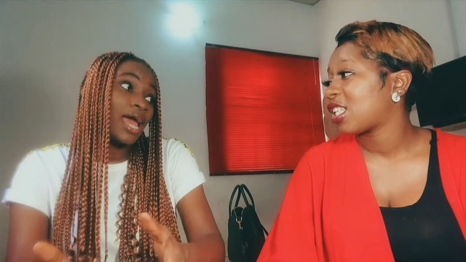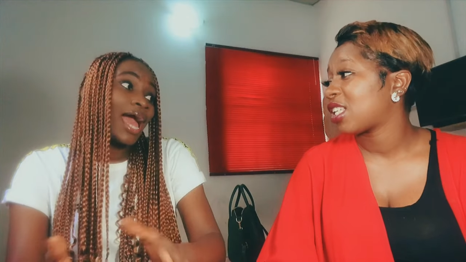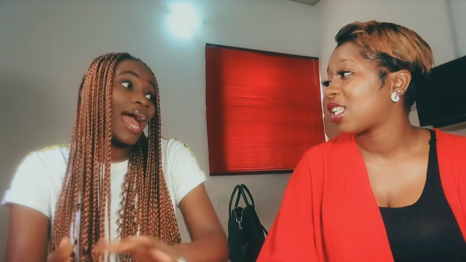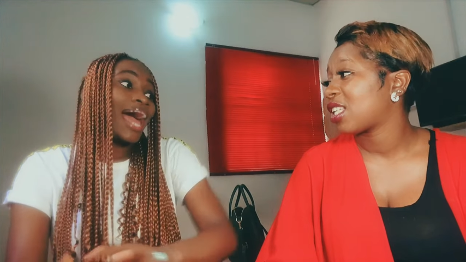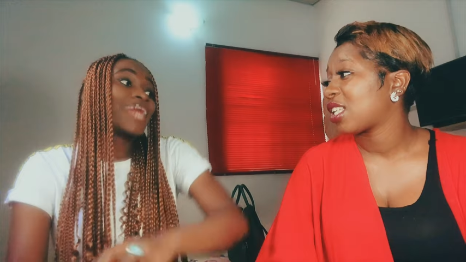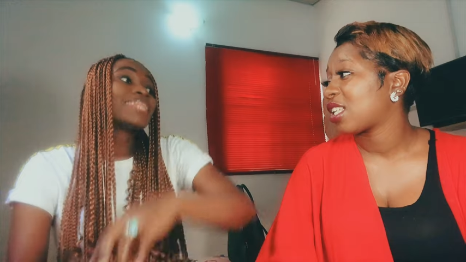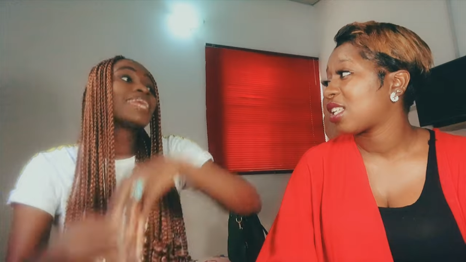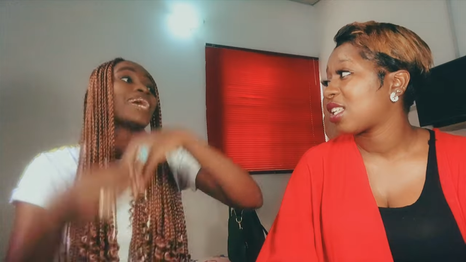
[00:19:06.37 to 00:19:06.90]

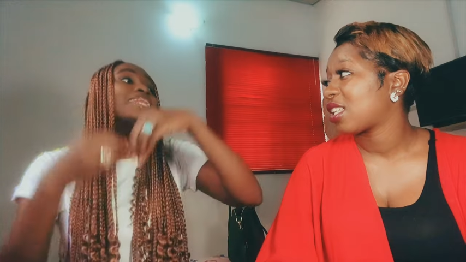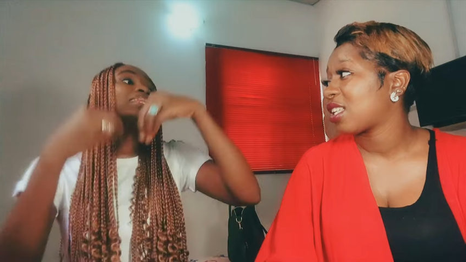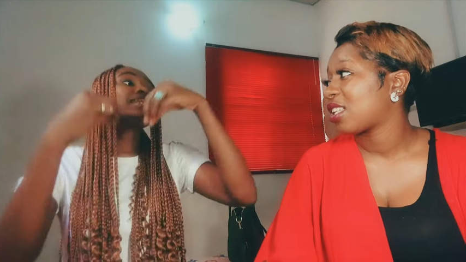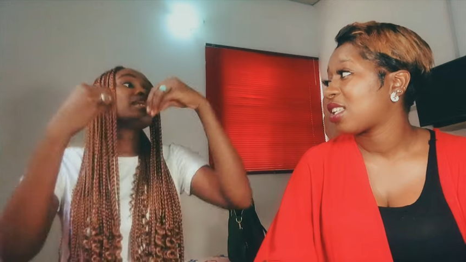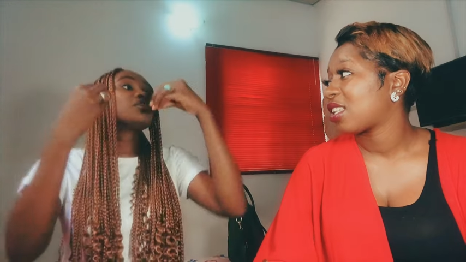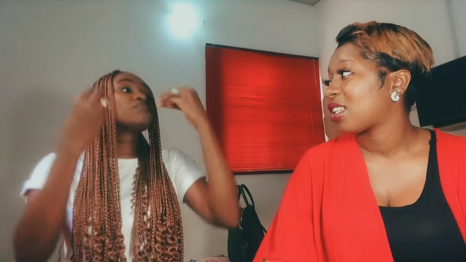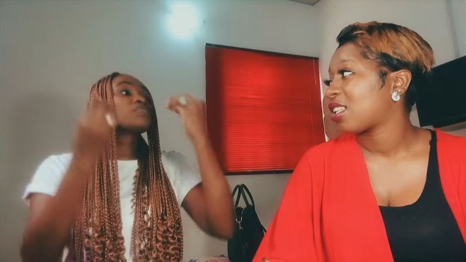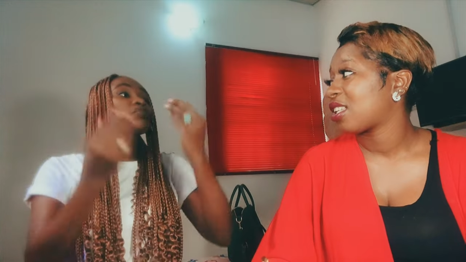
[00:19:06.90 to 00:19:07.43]
Speaker 1: and then
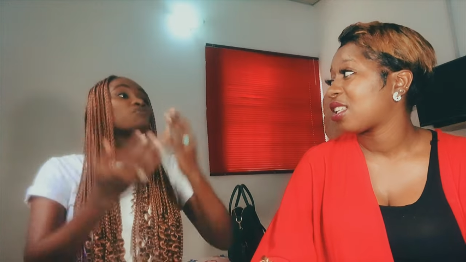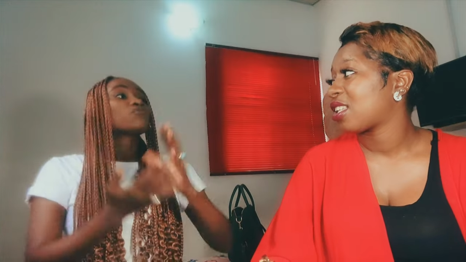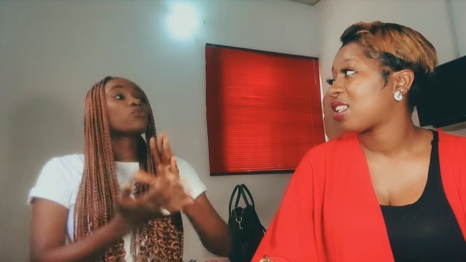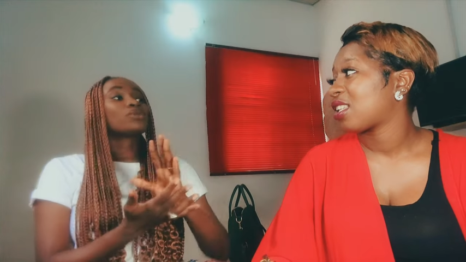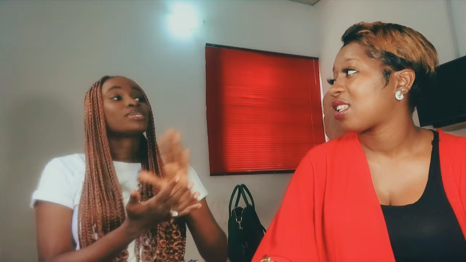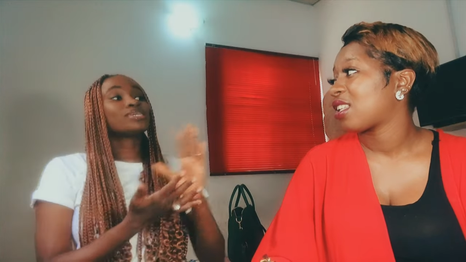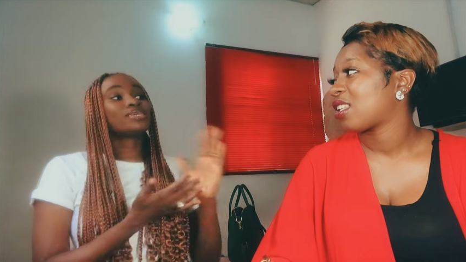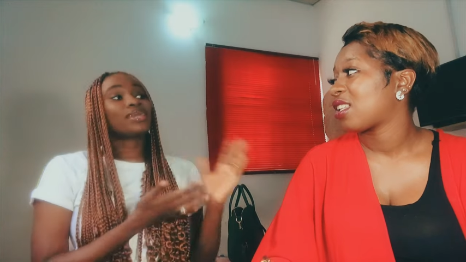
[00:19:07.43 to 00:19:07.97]
leave it for
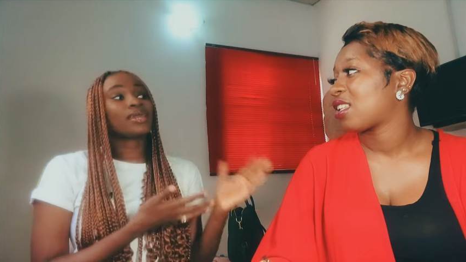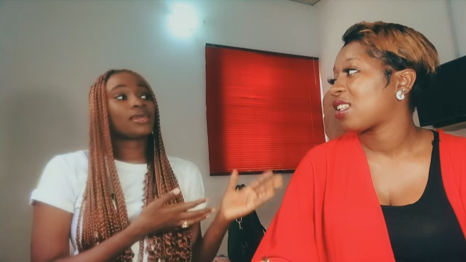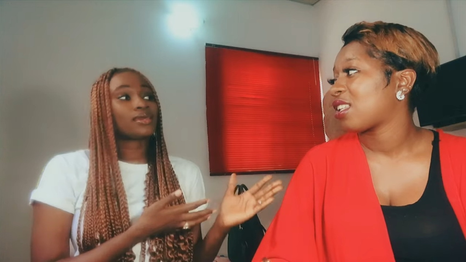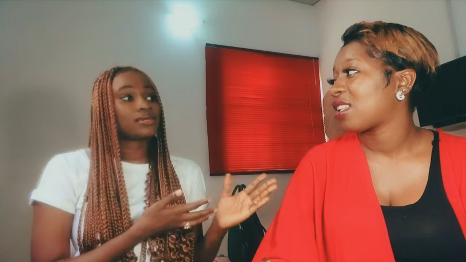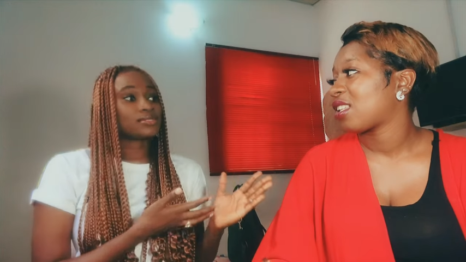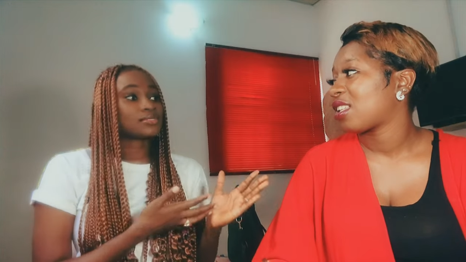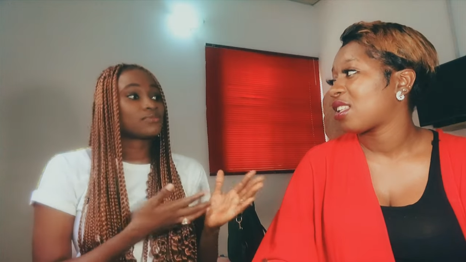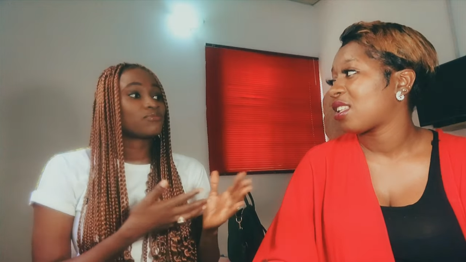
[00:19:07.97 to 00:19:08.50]

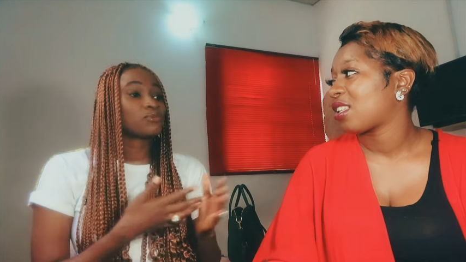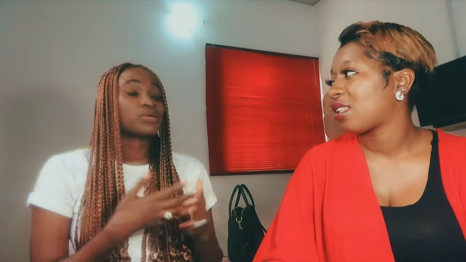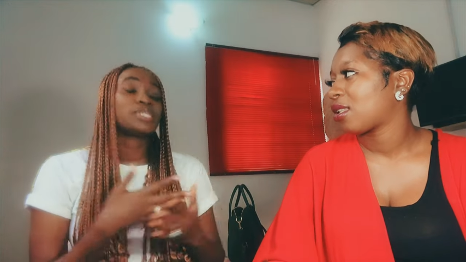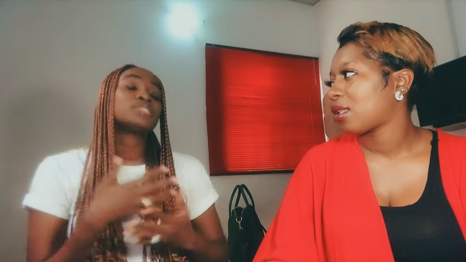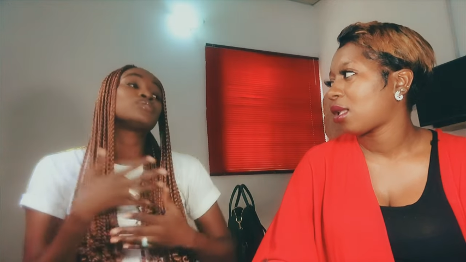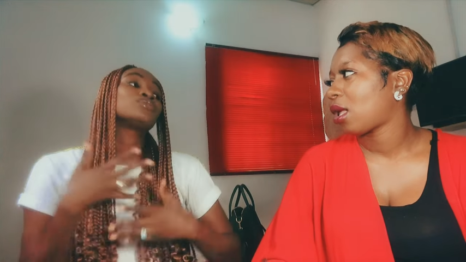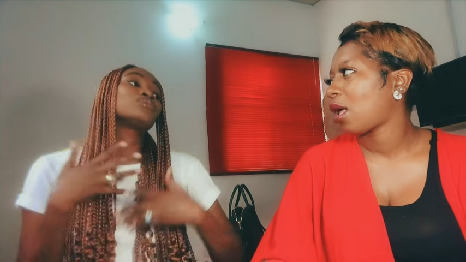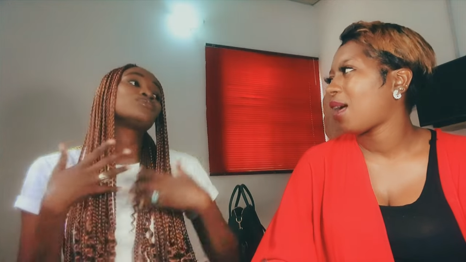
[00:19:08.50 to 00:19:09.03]
years for it
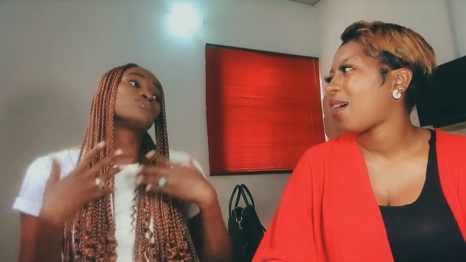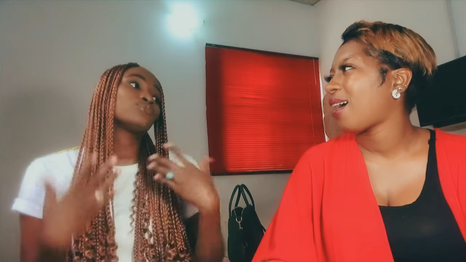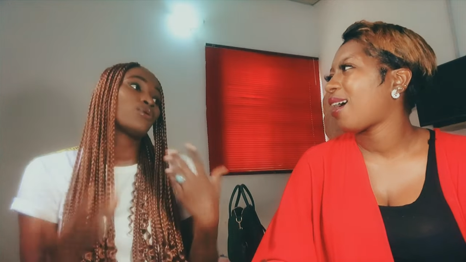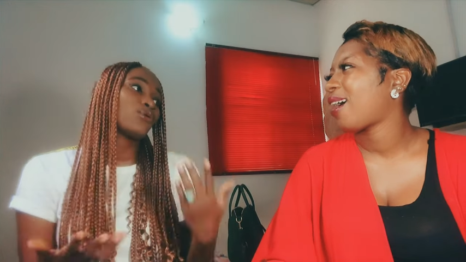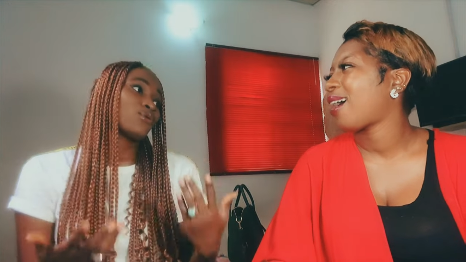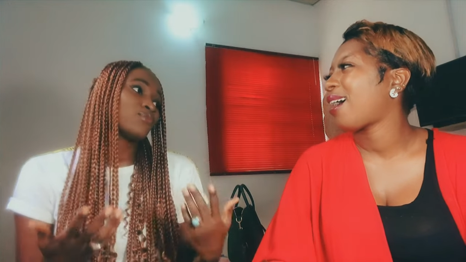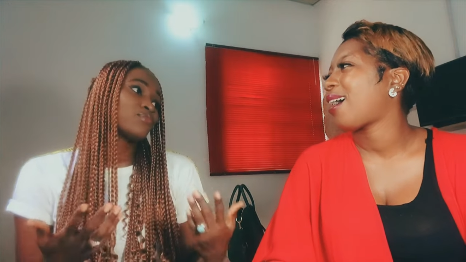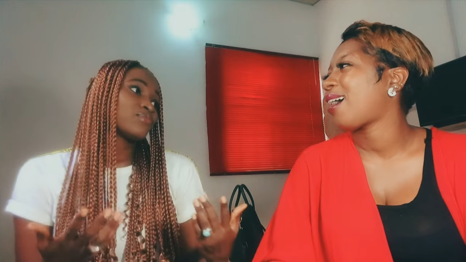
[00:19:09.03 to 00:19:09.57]
to
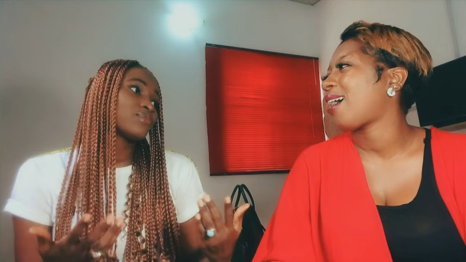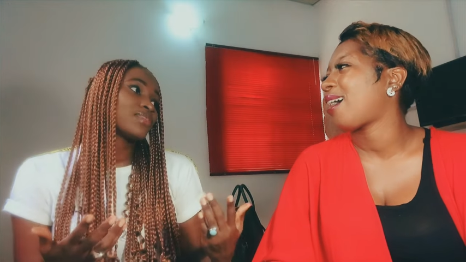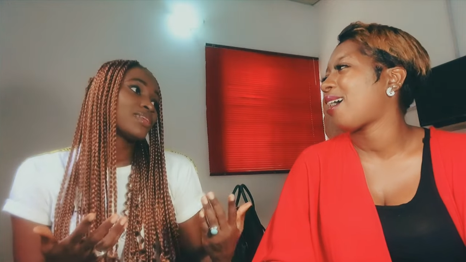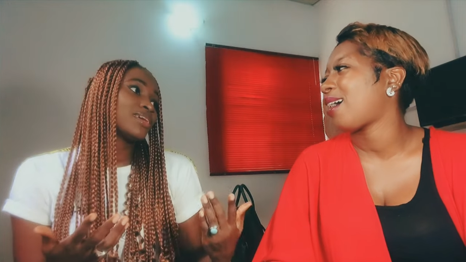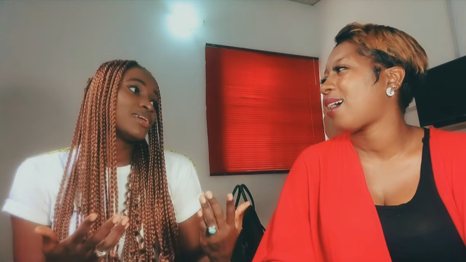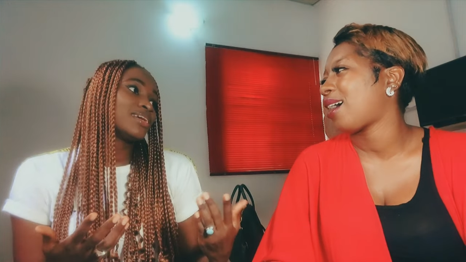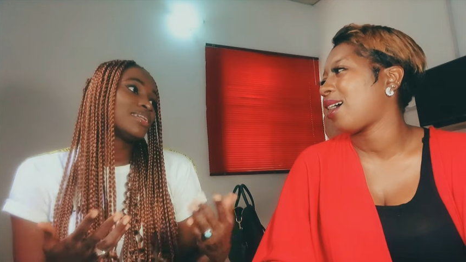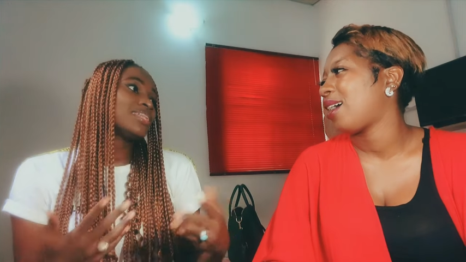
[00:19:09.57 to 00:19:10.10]
grow
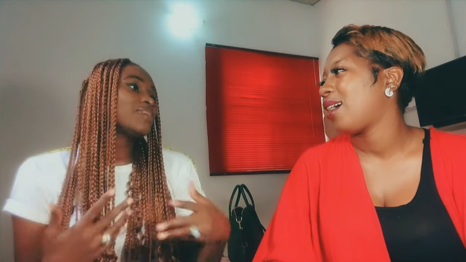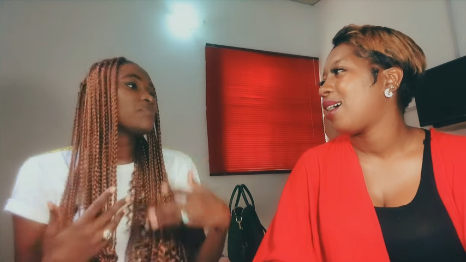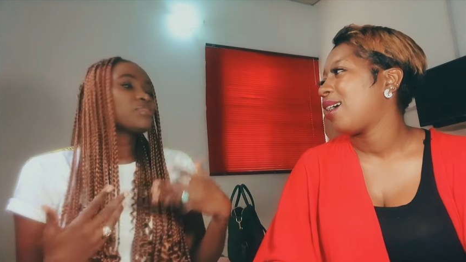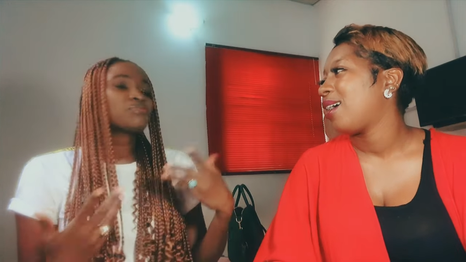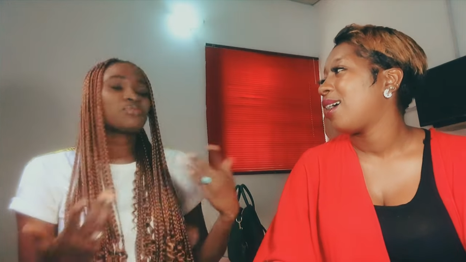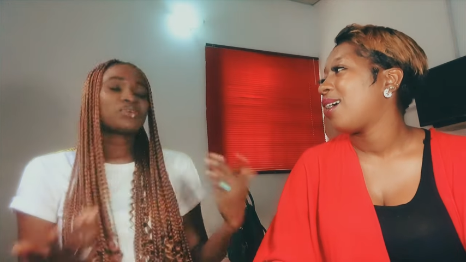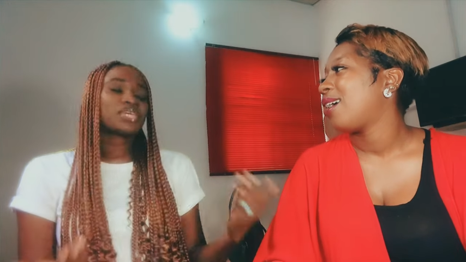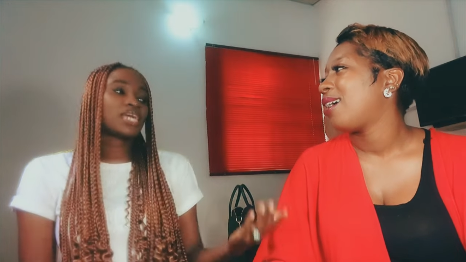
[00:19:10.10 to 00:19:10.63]
leave it
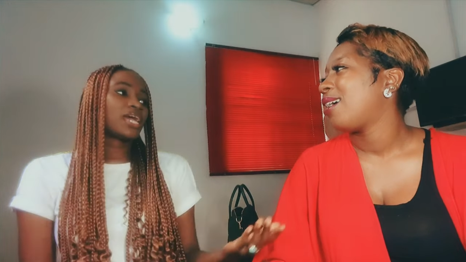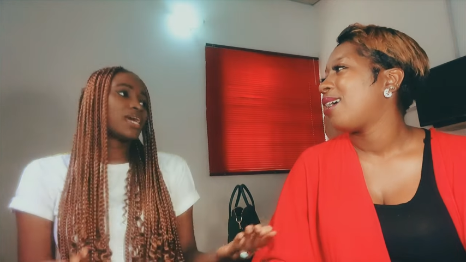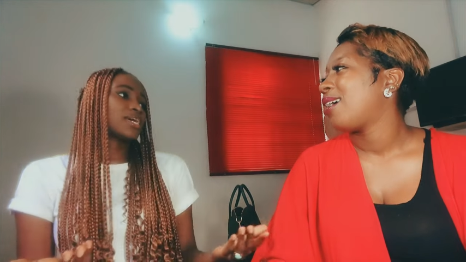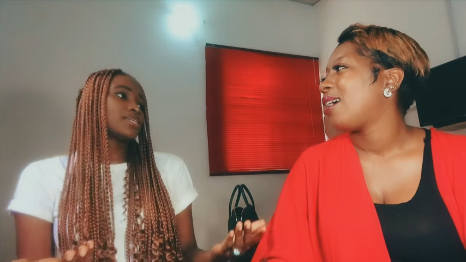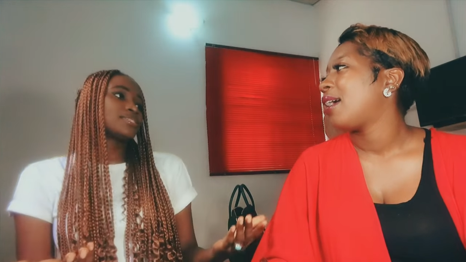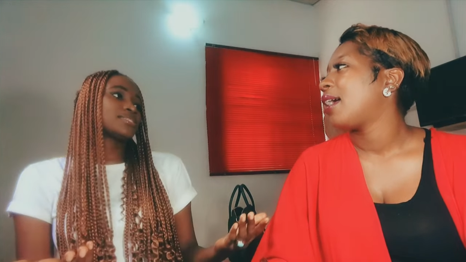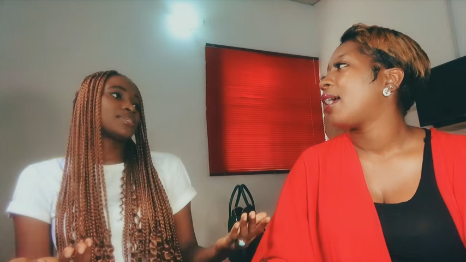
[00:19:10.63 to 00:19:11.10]
for years